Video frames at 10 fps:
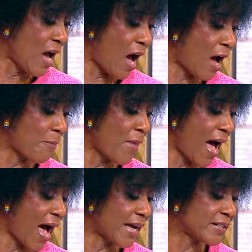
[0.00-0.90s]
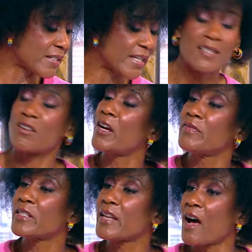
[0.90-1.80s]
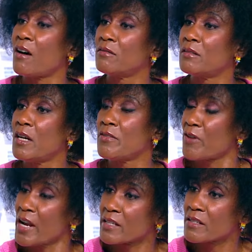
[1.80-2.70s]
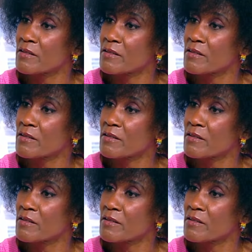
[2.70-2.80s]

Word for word: Um, and his life is now at hmm. threat. Mm.